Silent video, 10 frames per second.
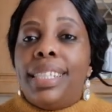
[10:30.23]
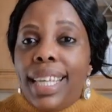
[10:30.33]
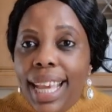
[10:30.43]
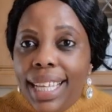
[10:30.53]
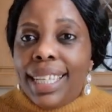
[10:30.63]

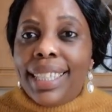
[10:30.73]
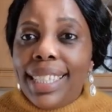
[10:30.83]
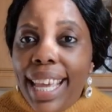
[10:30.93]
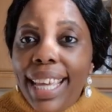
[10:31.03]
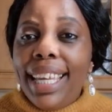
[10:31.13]
Take
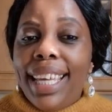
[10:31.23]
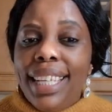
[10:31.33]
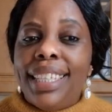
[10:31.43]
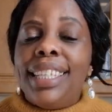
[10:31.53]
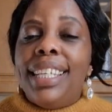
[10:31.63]

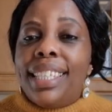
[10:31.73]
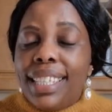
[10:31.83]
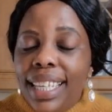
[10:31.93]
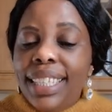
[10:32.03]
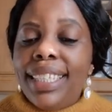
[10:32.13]
it.
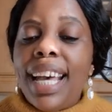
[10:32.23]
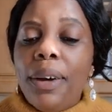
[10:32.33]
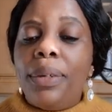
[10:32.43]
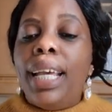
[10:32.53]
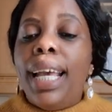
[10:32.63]
Sit
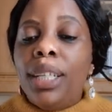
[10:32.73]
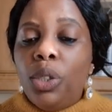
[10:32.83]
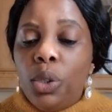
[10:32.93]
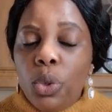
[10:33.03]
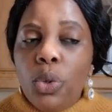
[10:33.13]
down
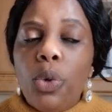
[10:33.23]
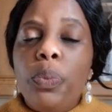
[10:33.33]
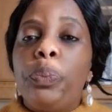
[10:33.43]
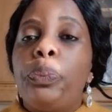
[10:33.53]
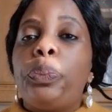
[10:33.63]
and do
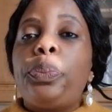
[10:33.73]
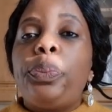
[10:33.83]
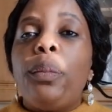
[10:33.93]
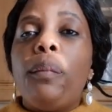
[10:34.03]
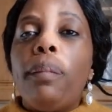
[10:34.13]

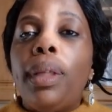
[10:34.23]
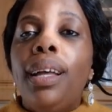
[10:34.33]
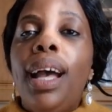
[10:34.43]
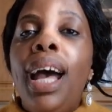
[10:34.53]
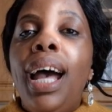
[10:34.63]

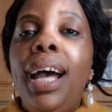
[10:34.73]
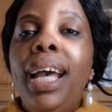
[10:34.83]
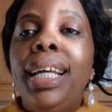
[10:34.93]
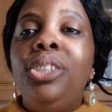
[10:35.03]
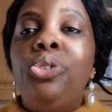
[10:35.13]

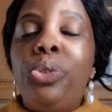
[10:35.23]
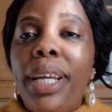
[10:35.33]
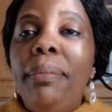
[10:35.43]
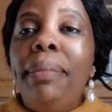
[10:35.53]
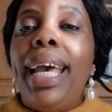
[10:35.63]
and
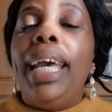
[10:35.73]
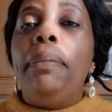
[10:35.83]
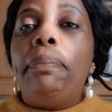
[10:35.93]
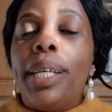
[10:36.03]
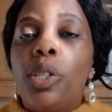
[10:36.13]
dream
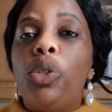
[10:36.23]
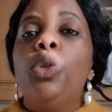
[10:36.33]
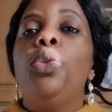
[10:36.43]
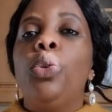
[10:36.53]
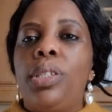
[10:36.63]
and
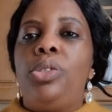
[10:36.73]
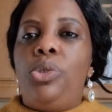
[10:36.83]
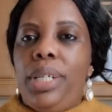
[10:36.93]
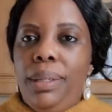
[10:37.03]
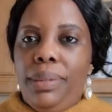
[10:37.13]
pursue those
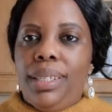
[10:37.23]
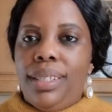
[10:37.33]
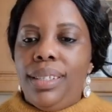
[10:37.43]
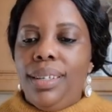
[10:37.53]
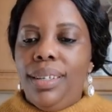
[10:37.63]

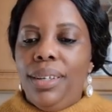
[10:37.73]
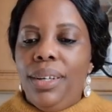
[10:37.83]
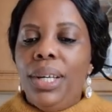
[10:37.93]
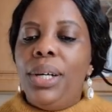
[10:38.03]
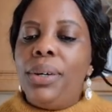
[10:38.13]
dreams,
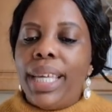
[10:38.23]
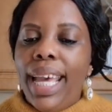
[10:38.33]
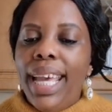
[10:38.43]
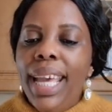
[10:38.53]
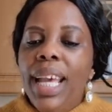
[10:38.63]

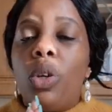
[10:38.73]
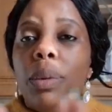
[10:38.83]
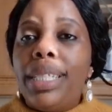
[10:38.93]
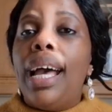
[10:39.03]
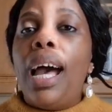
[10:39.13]
okay? So no
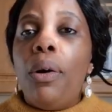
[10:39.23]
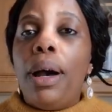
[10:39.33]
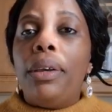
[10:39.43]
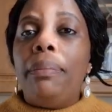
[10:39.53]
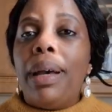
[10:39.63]
matter how
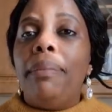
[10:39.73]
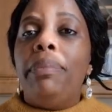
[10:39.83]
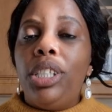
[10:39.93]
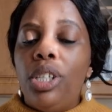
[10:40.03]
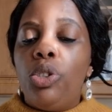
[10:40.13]

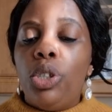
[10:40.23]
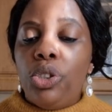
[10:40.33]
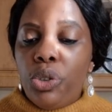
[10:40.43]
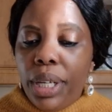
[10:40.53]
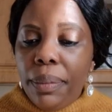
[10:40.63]
ambitious your
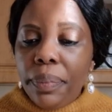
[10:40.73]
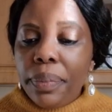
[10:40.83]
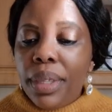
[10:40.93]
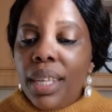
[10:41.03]
dream,